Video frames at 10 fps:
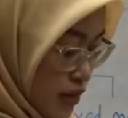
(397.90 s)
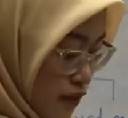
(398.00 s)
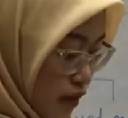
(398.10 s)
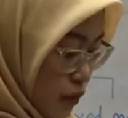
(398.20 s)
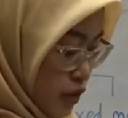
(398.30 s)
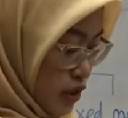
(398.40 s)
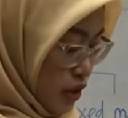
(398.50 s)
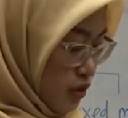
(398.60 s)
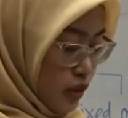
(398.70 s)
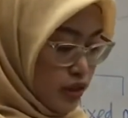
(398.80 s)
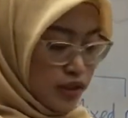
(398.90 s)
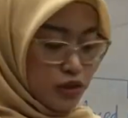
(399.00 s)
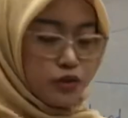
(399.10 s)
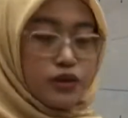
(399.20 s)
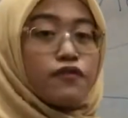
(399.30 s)
evaluation, which is you
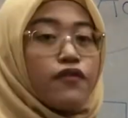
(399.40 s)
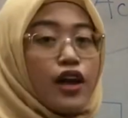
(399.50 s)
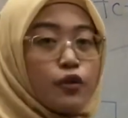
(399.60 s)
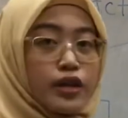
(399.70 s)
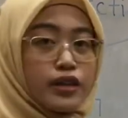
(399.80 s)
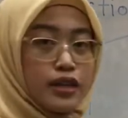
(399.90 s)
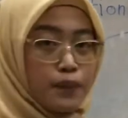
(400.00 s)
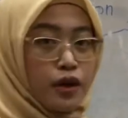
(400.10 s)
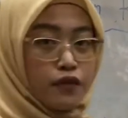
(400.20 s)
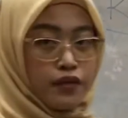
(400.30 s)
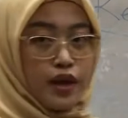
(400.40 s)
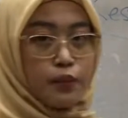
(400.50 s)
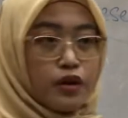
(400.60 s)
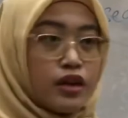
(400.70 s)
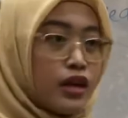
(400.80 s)
evaluate the amount of number.
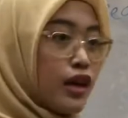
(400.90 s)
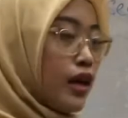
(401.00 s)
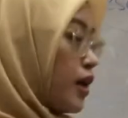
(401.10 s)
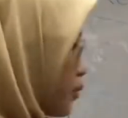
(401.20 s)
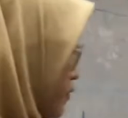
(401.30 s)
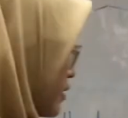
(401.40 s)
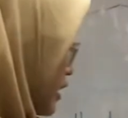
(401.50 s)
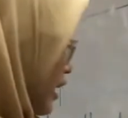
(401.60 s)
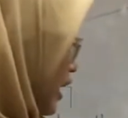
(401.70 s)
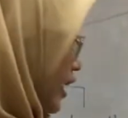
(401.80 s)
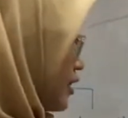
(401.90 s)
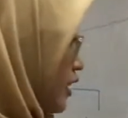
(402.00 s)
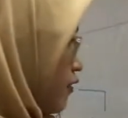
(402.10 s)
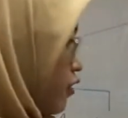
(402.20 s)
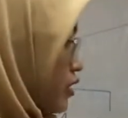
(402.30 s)
Previously, like I said,
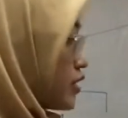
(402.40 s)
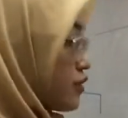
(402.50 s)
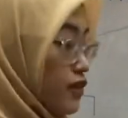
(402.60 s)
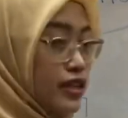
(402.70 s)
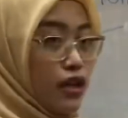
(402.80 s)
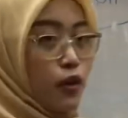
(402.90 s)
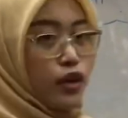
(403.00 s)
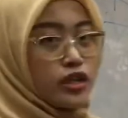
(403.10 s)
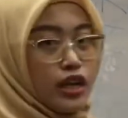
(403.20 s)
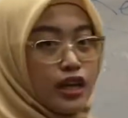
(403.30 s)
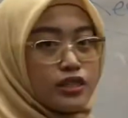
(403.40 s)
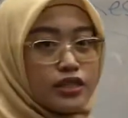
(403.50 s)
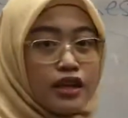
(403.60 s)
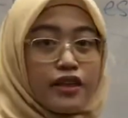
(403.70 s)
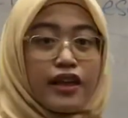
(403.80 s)
for the surveys and questionnaires,
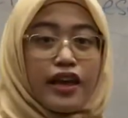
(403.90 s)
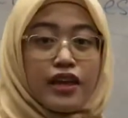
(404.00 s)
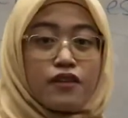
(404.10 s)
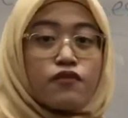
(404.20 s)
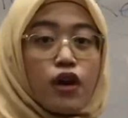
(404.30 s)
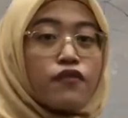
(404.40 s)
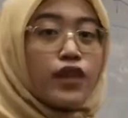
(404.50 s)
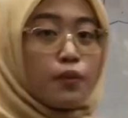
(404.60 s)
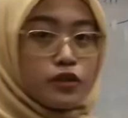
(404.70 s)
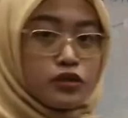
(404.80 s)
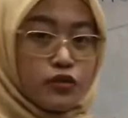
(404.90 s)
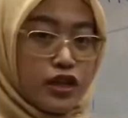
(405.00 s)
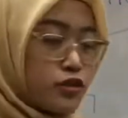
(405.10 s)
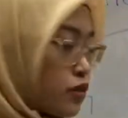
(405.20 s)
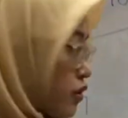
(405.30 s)
they involve numbers, right?
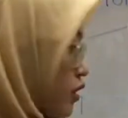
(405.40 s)
So